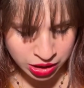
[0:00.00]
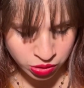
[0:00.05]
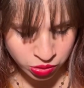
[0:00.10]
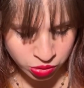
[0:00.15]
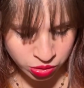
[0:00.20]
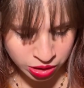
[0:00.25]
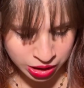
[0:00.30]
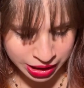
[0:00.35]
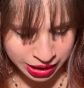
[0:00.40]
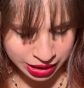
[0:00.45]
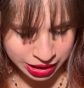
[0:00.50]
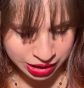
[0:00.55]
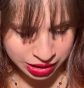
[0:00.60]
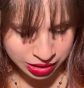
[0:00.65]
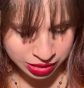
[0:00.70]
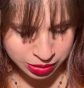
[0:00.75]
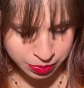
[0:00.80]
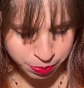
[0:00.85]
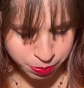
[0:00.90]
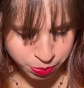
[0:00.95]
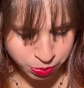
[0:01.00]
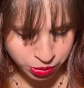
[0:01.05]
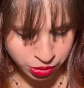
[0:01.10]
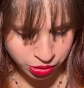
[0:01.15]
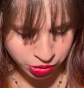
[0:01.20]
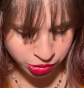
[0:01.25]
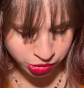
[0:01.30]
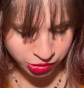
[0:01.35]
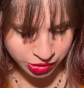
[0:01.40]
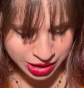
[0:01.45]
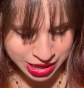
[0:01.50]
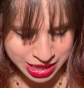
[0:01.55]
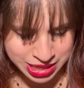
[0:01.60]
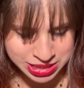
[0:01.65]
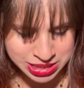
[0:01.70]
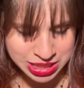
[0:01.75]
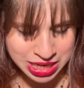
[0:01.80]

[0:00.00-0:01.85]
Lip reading: or like the progress,